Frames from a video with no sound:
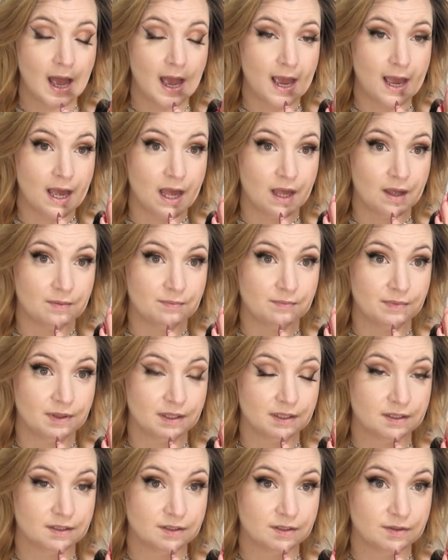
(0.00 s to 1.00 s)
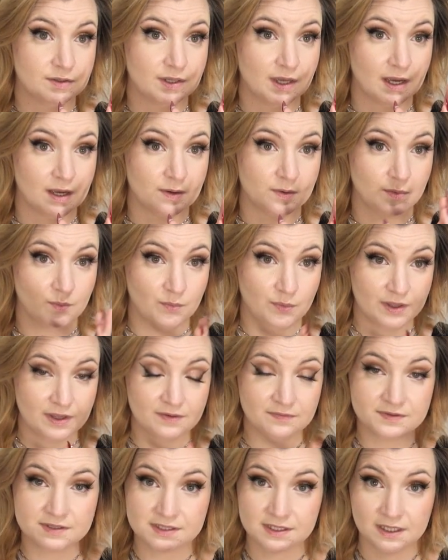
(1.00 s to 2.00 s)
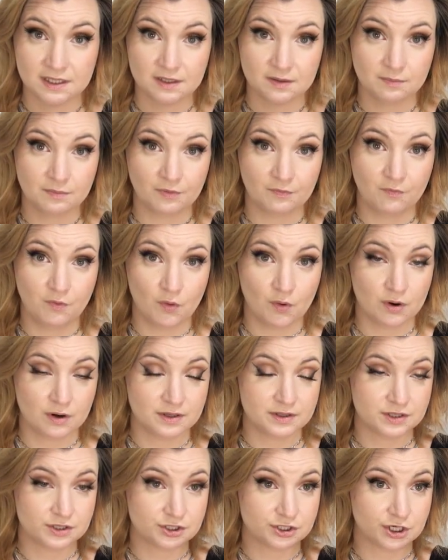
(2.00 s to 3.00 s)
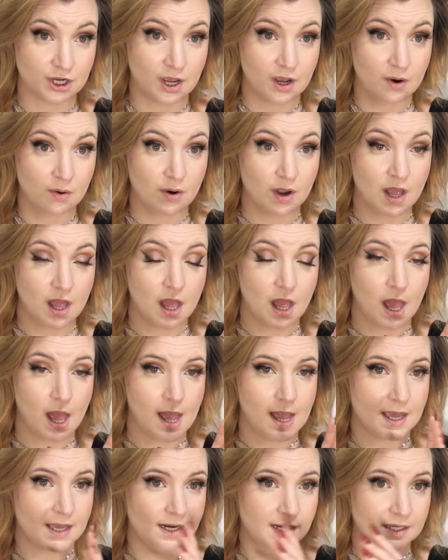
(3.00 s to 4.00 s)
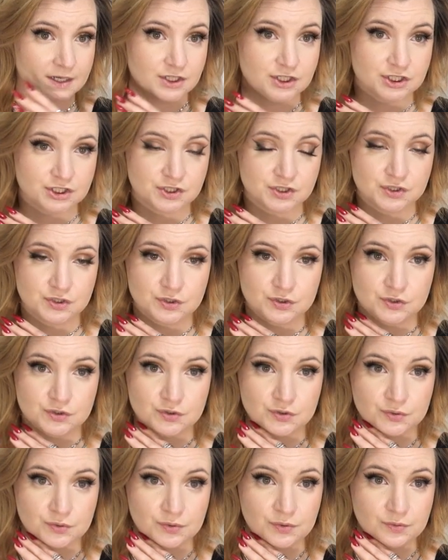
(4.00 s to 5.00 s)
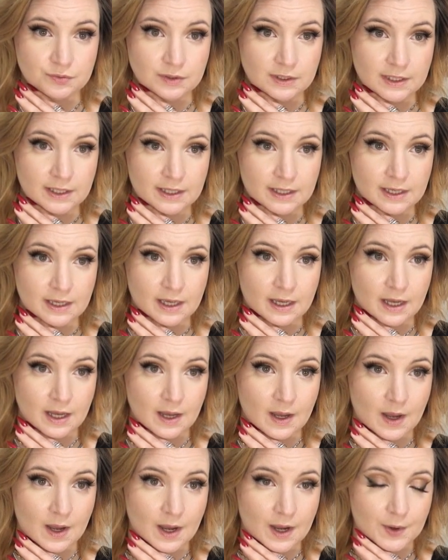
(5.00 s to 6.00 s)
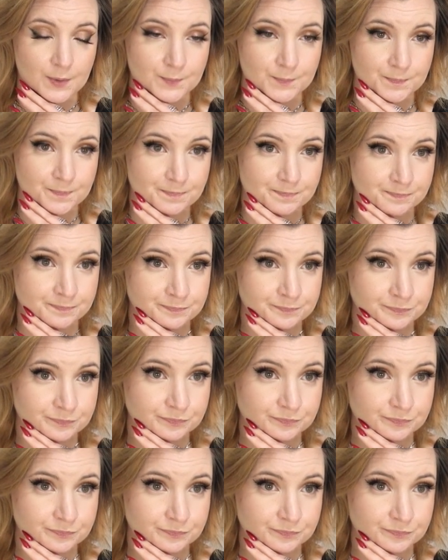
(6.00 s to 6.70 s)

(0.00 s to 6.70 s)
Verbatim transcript: um, that we've seen before in the show, and I just truly. Um,